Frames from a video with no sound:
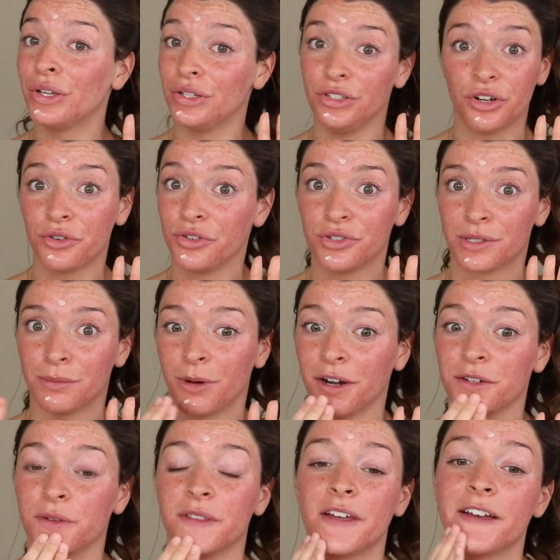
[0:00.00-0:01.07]
don't use a
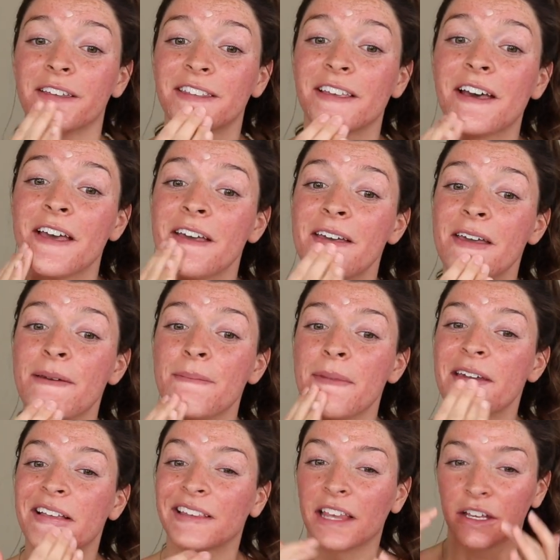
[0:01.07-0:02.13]
brush with this. It
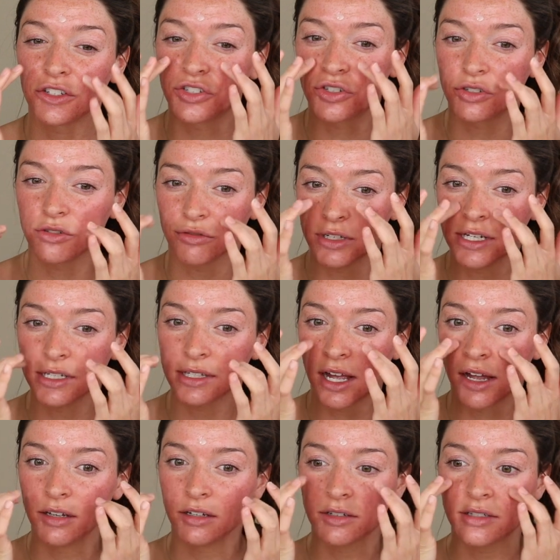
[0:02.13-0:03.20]
makes like streaks
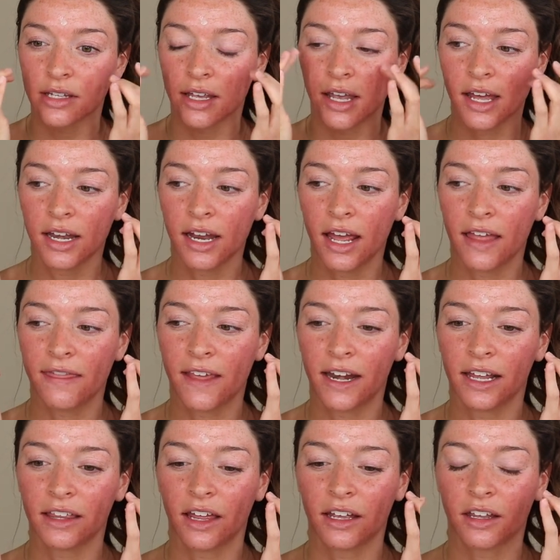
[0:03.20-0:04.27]
on your skin and
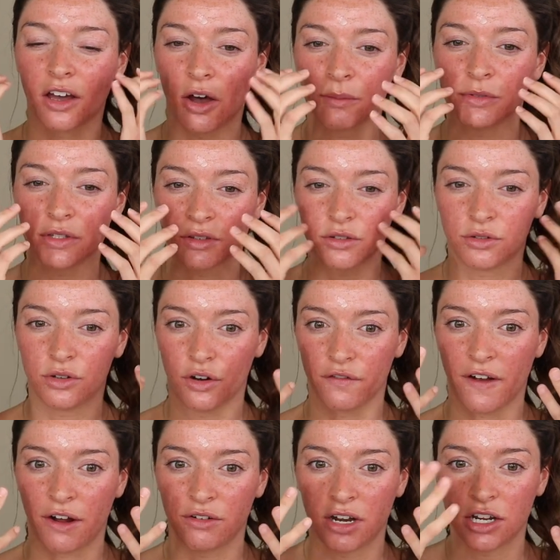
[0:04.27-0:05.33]
then it like comes through your
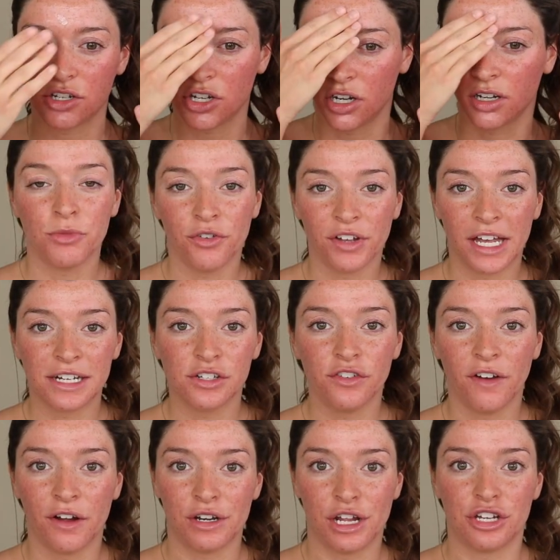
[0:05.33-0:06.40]
foundation. Moving on to
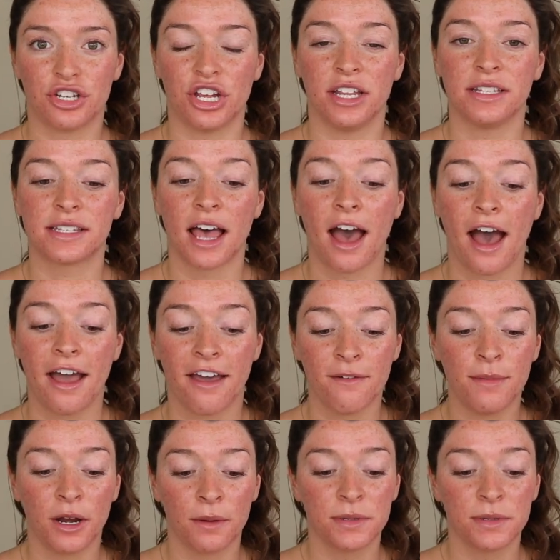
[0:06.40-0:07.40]
foundations, I have been